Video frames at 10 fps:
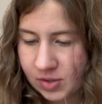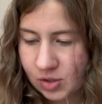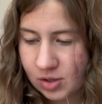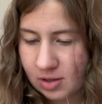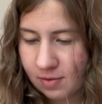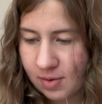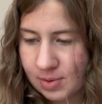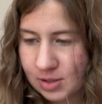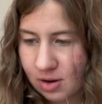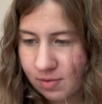Choose a
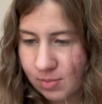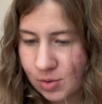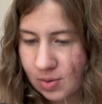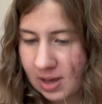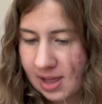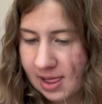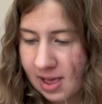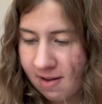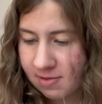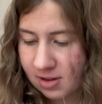famous song from
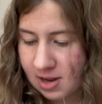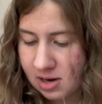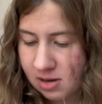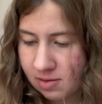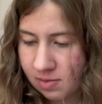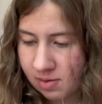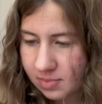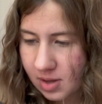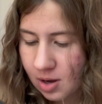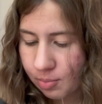2011.
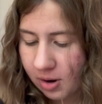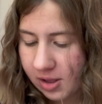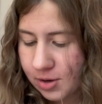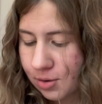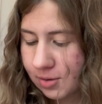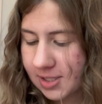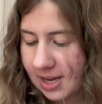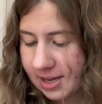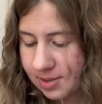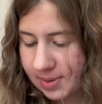Probably Who
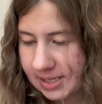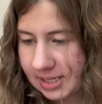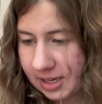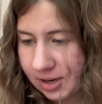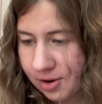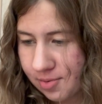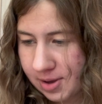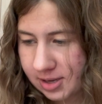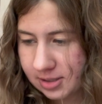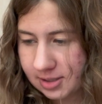Says by Selena
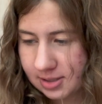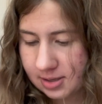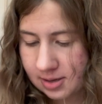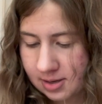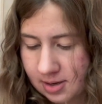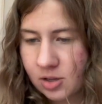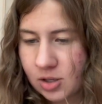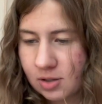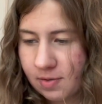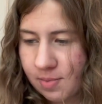Gomez.
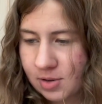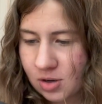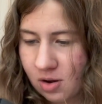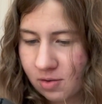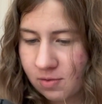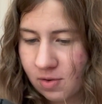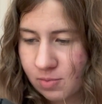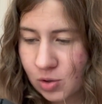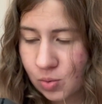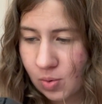Choose a famous song from
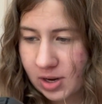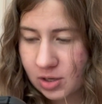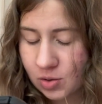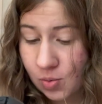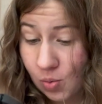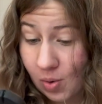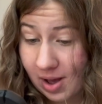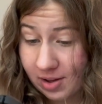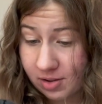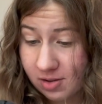
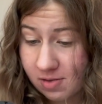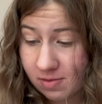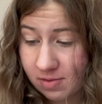2012.